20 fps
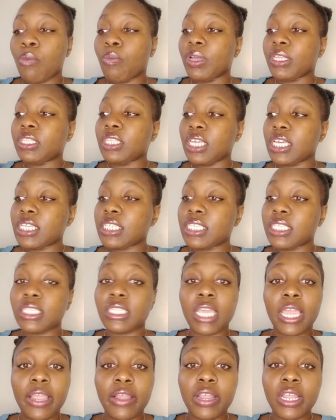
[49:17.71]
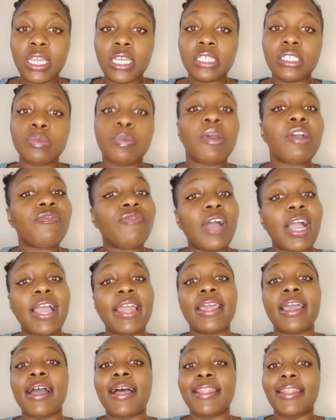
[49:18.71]
but this series
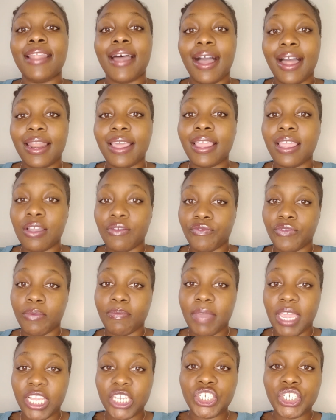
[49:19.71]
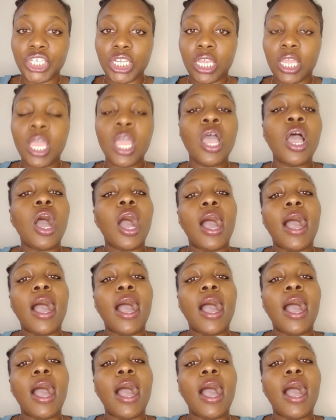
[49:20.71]
provided a lot of information